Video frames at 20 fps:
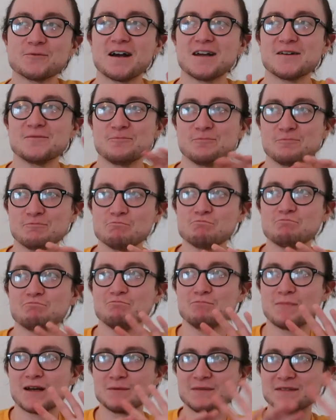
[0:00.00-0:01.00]
where it
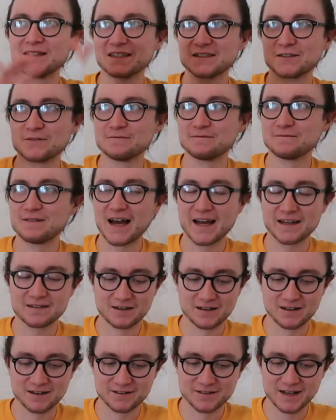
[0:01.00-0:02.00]
made me think of
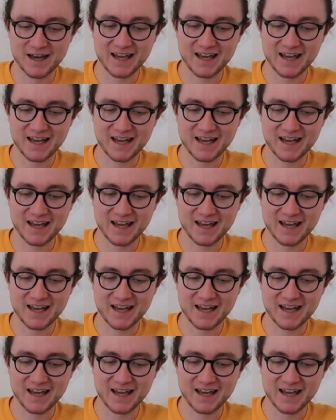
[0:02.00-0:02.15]
uh, the